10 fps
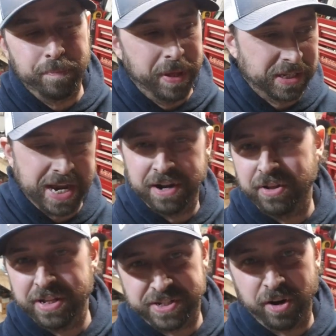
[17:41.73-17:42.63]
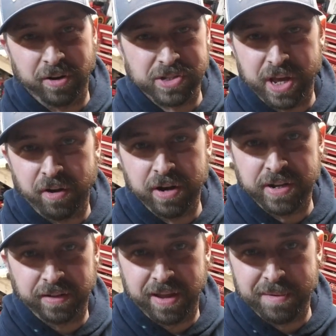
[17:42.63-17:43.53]
It's dark outside, or I'd
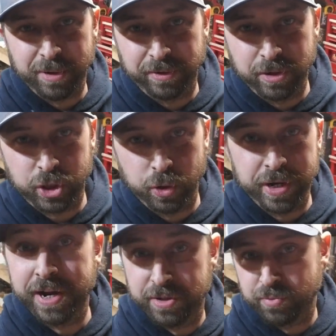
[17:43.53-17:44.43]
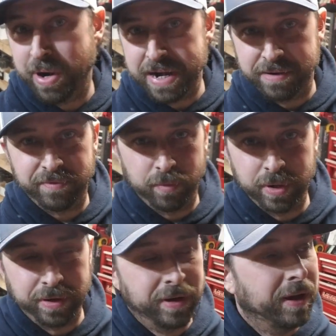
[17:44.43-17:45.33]
take the camera out there and show you, and it's raining for one.